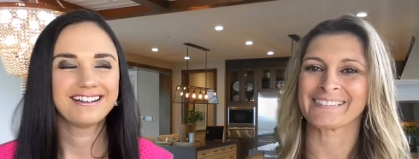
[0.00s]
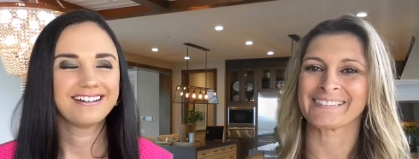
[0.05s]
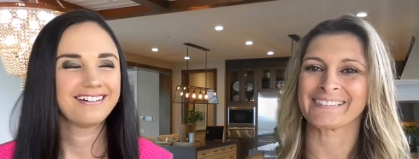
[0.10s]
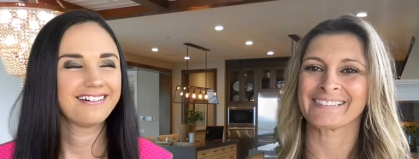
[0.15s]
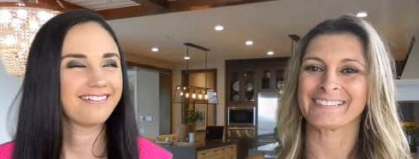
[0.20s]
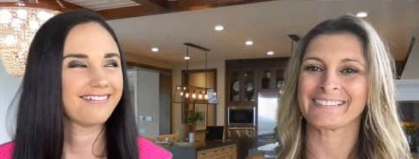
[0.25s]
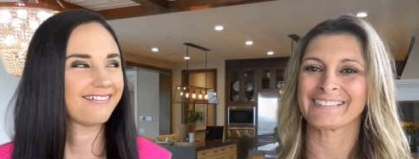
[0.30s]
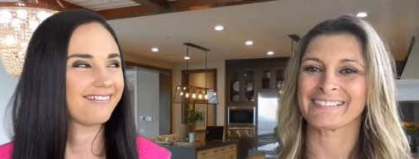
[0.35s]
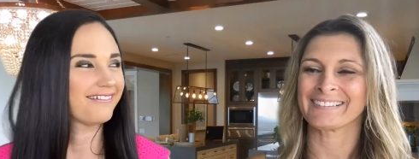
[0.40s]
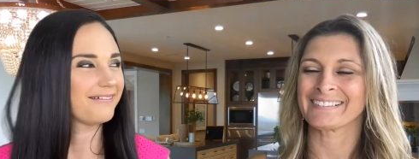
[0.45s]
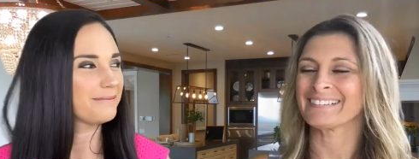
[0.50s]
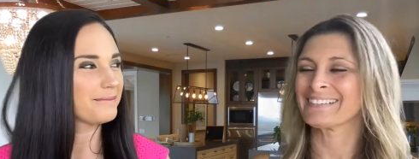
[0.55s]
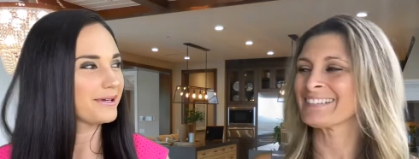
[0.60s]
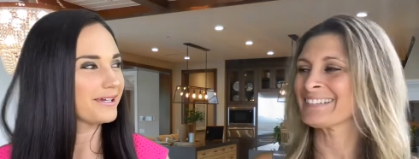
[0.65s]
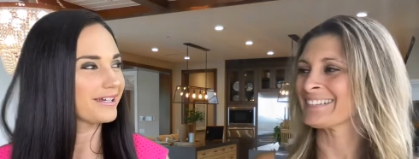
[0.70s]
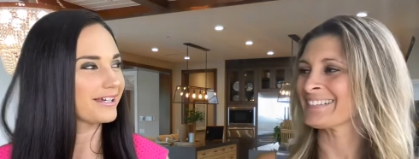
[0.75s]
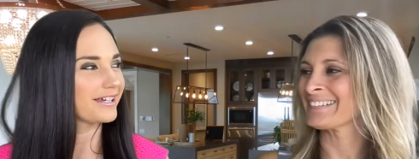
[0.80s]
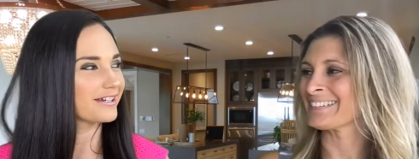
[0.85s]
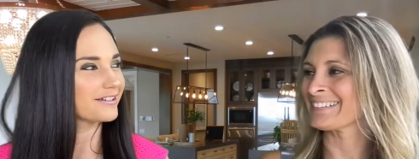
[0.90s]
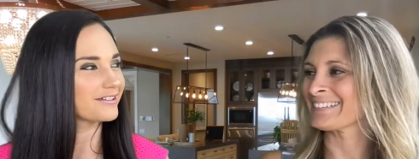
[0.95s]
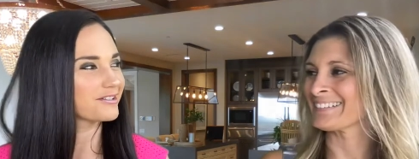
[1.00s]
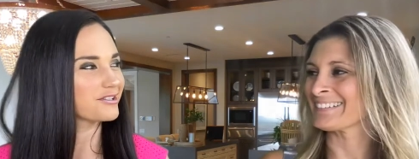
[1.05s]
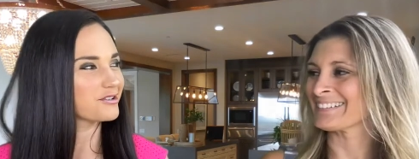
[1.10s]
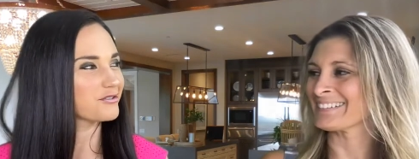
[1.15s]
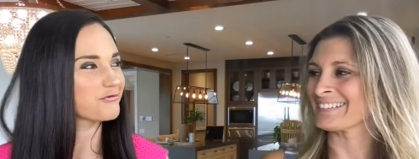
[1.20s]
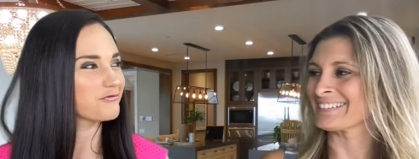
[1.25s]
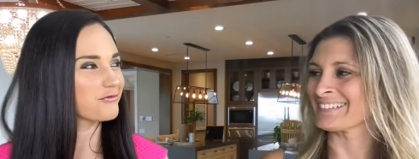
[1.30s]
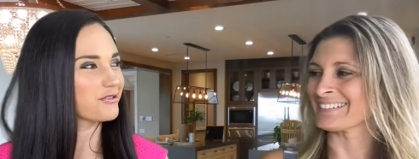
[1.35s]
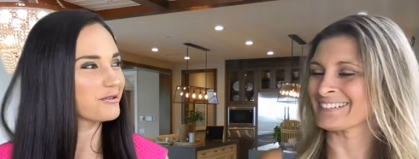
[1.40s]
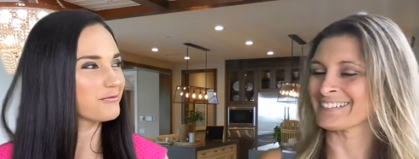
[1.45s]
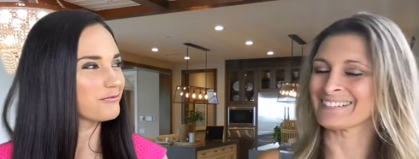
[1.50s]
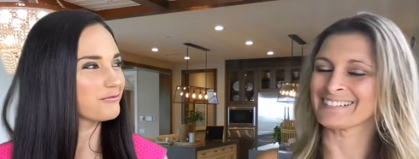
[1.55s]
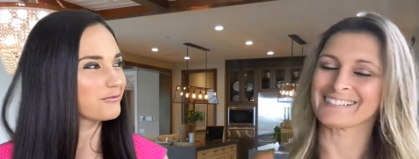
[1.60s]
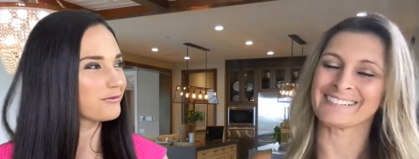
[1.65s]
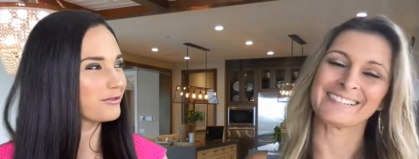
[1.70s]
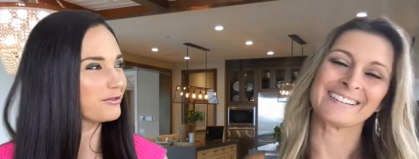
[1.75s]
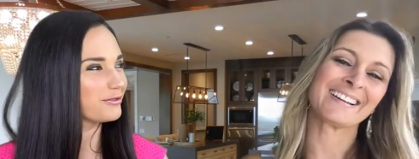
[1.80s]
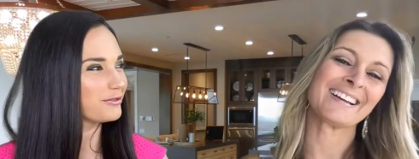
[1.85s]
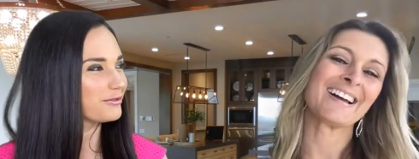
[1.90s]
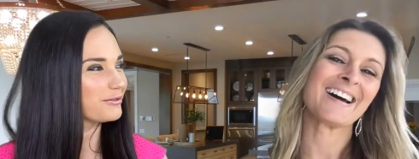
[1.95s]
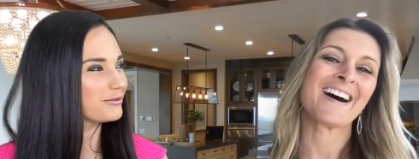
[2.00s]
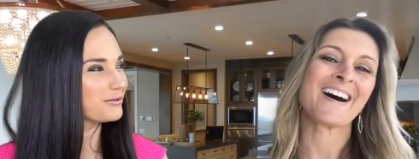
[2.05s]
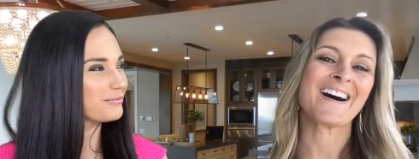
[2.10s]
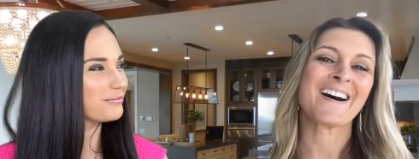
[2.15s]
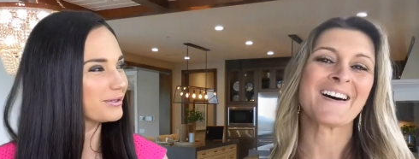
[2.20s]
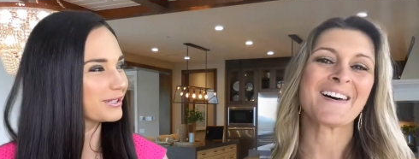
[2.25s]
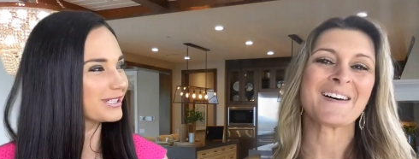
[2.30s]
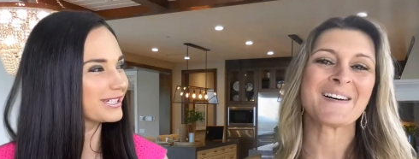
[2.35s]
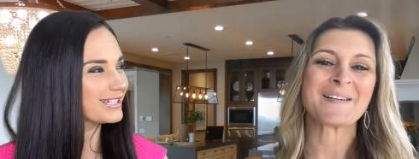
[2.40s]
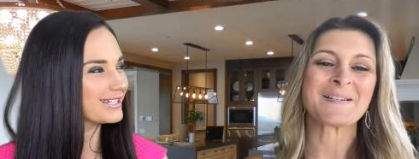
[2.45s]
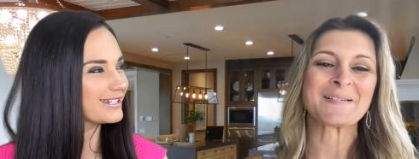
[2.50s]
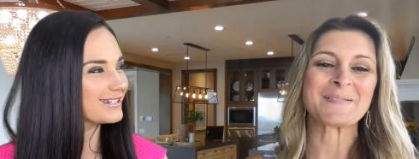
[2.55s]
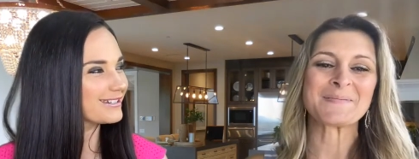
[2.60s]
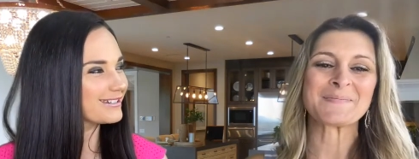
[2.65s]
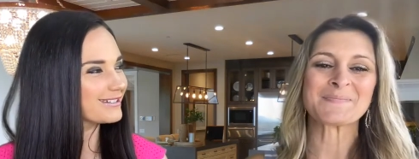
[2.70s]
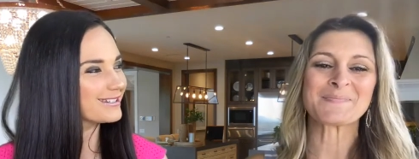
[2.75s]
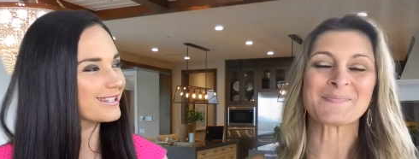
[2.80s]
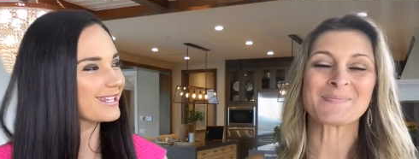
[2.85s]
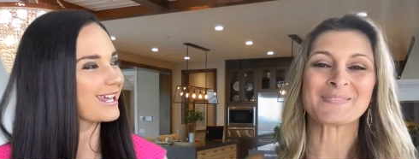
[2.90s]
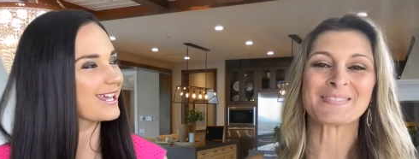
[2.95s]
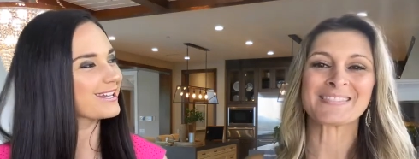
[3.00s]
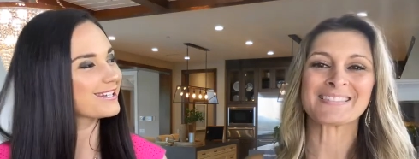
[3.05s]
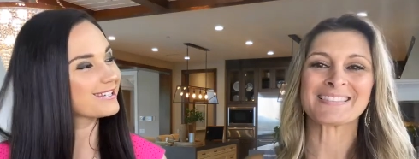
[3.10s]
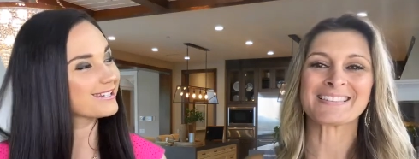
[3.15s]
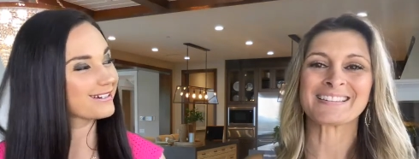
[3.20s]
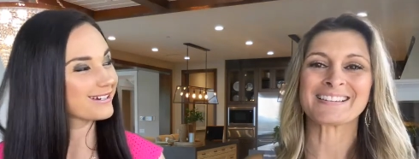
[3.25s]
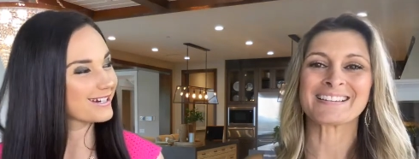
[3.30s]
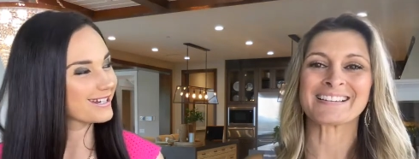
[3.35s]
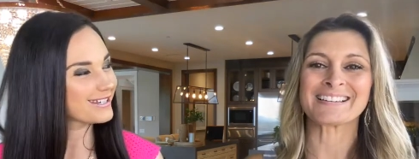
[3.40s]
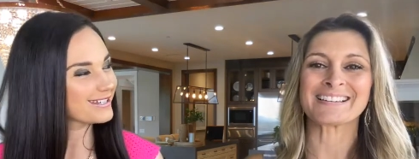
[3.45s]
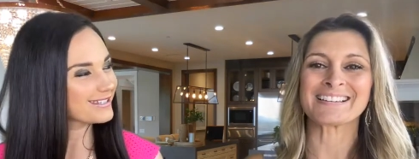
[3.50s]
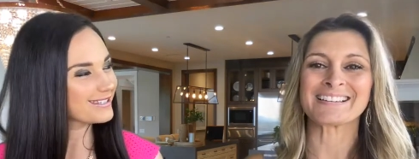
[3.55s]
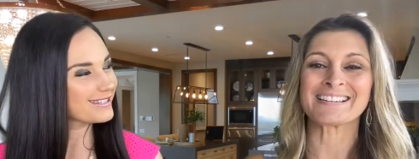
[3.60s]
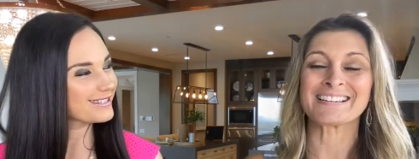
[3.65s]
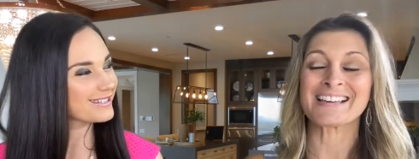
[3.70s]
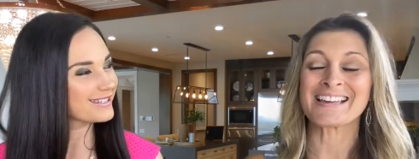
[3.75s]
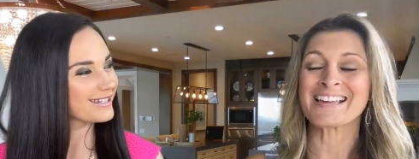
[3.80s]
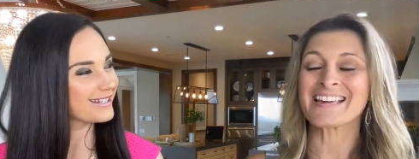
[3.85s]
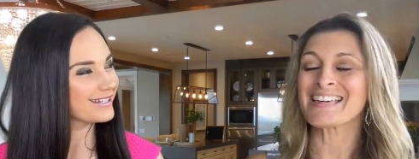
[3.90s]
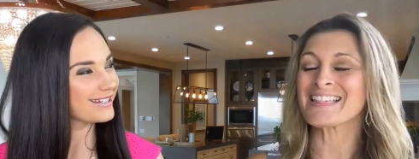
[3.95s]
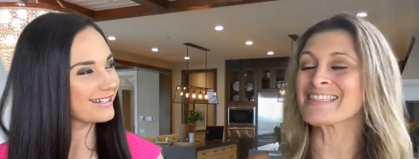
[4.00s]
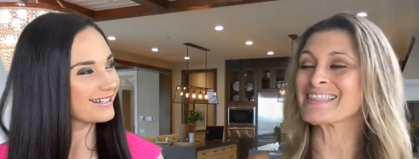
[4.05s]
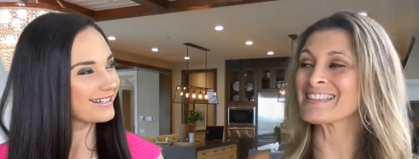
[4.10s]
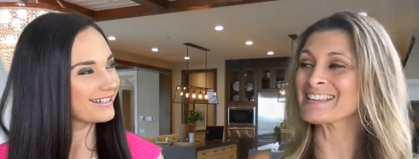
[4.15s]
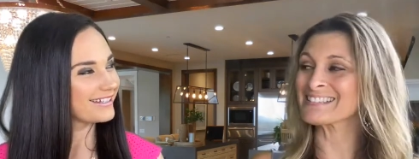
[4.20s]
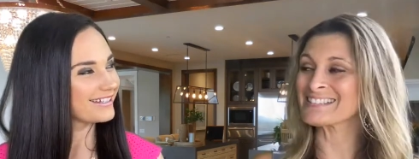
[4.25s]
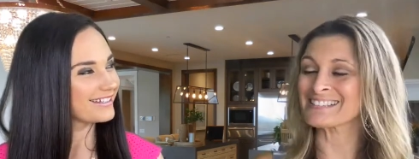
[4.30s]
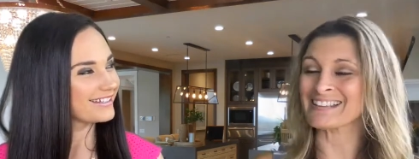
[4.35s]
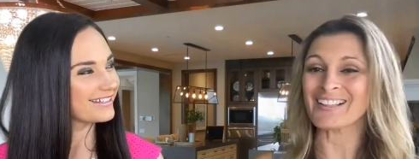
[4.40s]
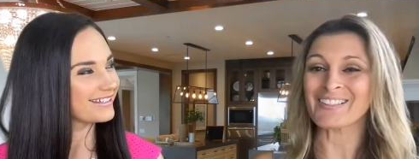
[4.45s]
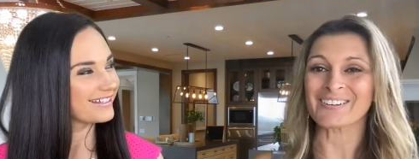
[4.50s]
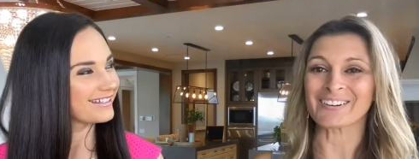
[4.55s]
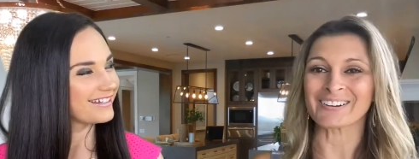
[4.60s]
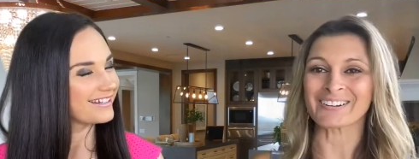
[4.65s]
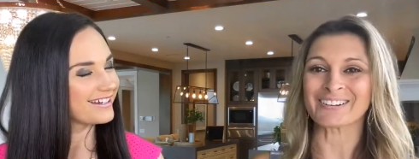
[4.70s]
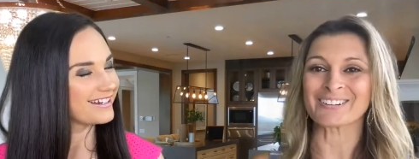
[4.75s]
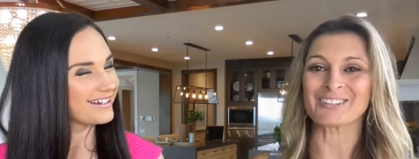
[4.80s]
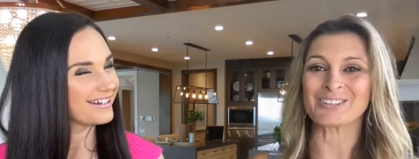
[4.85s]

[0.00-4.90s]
Speaker 1: Um, and drum roll, please. The answer is the seller.